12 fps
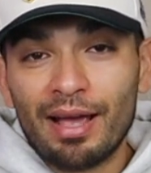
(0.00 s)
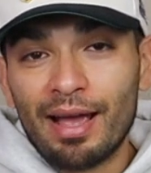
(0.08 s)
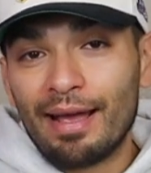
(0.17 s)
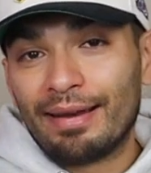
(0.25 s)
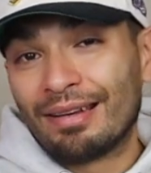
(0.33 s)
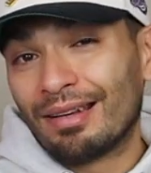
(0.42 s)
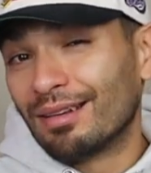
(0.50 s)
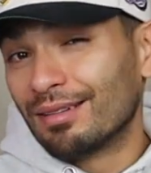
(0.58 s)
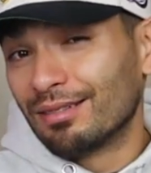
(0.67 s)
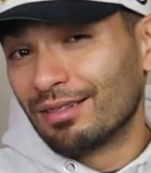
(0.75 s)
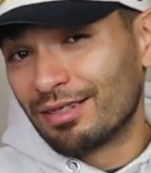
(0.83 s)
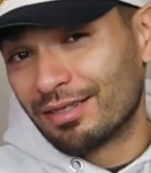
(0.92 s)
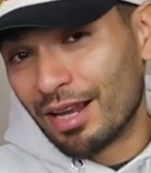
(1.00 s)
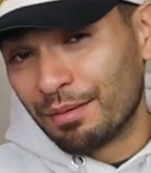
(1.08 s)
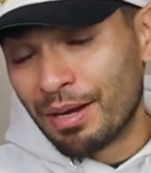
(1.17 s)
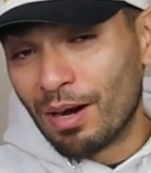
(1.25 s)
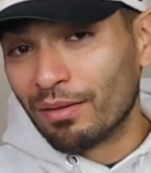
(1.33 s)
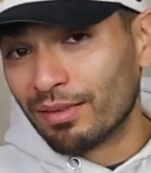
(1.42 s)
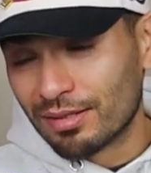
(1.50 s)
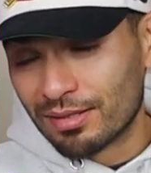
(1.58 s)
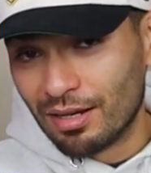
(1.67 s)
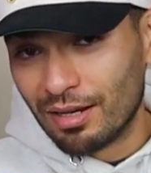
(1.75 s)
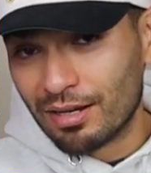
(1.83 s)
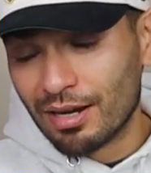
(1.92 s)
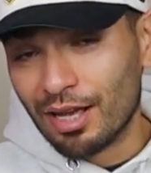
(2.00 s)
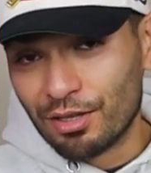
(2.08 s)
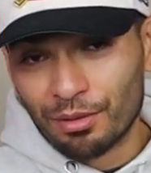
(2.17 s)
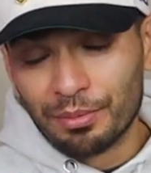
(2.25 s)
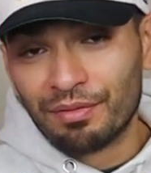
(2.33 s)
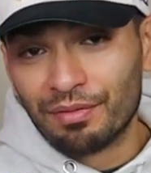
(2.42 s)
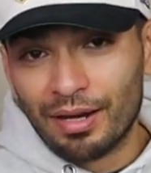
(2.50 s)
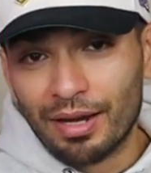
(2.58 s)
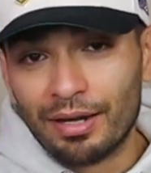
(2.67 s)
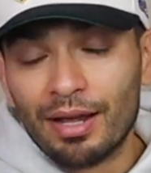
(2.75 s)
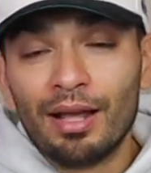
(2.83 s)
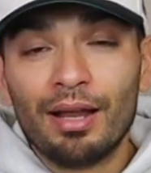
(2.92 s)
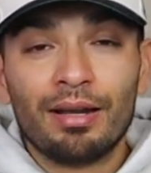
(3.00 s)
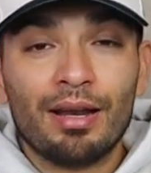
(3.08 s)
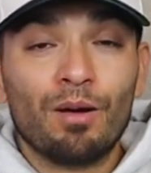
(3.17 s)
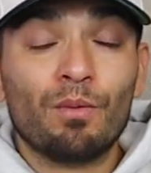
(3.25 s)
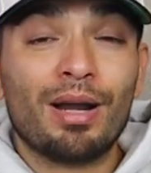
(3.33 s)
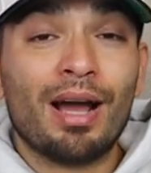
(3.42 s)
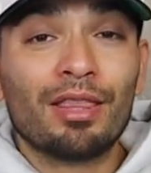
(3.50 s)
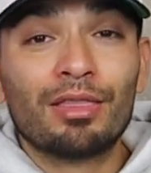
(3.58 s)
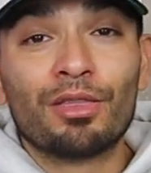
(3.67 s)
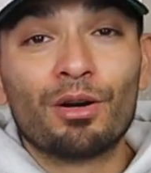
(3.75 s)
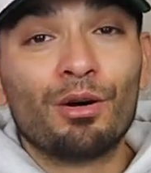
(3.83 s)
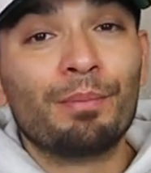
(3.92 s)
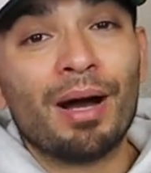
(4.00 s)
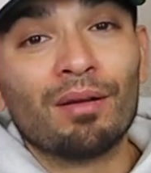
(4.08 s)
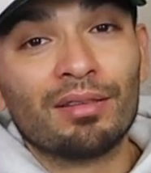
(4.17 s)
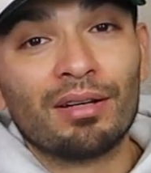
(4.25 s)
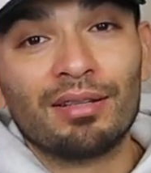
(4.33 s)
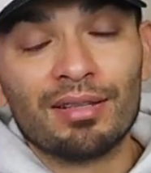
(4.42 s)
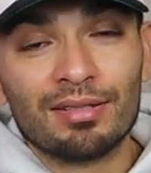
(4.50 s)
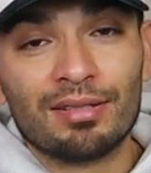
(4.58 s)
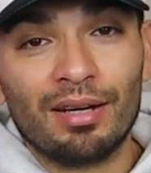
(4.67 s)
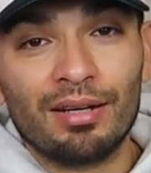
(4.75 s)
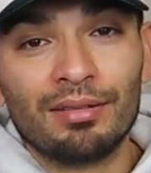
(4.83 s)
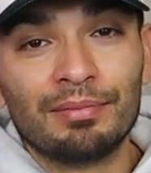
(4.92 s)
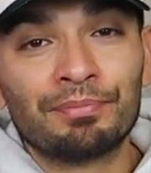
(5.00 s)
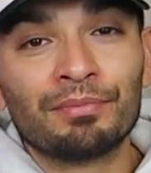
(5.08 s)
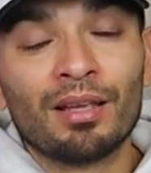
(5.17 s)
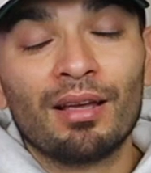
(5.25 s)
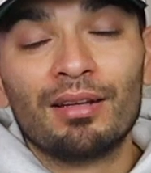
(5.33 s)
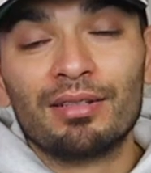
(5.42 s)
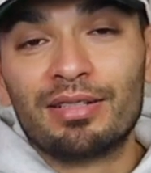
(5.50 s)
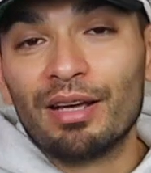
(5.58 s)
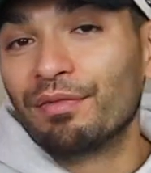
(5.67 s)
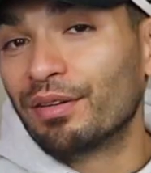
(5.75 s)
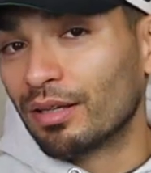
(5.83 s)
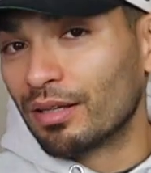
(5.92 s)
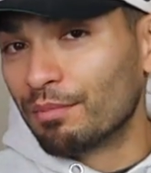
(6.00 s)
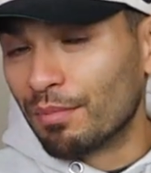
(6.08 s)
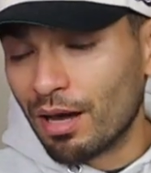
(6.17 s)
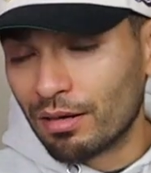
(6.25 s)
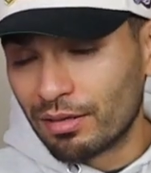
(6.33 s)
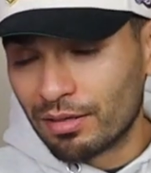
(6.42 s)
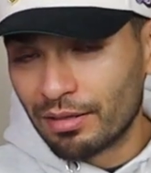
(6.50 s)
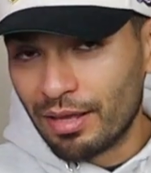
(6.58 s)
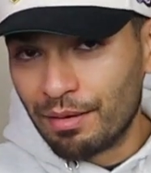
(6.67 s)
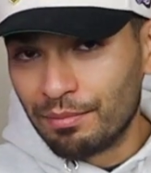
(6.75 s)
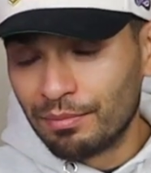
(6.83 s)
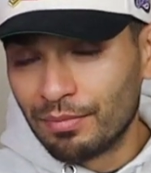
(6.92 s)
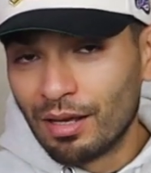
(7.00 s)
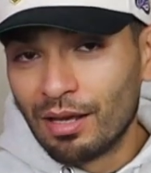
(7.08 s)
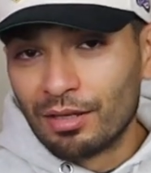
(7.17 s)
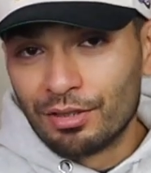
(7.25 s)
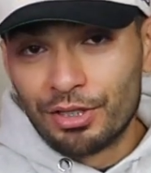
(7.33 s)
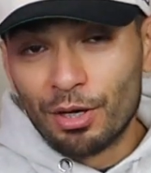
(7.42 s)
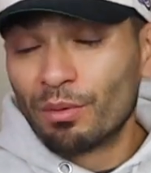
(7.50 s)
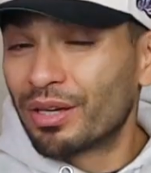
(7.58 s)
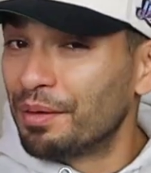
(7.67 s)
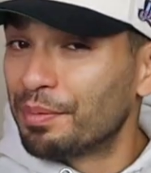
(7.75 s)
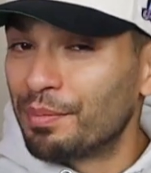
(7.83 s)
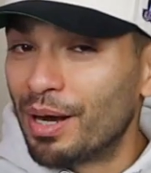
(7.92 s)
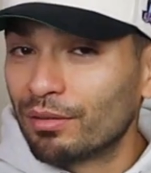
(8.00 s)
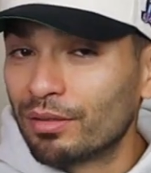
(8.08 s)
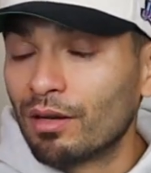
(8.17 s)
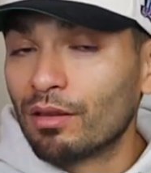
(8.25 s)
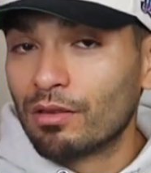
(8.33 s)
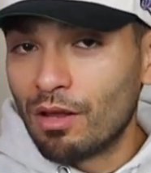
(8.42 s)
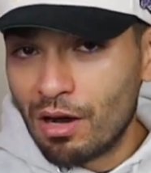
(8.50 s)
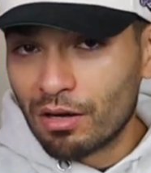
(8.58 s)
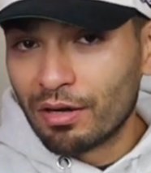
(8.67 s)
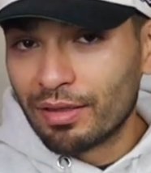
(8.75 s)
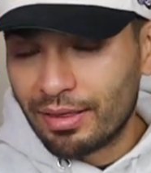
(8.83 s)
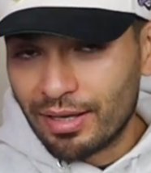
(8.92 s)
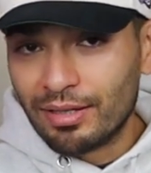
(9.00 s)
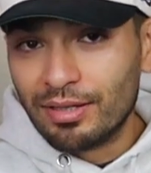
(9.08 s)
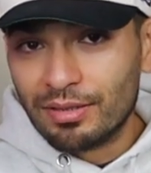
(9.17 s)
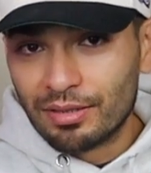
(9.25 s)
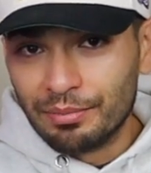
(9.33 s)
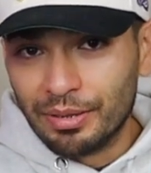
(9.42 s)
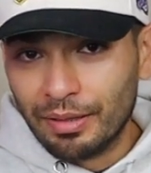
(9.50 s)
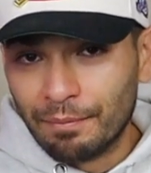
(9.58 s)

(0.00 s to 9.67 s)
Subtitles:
and set them out in the sun and you'll be fine. Now when I throw them out there in the sun, definitely monitor them. Don't keep them out there longer than they need to be,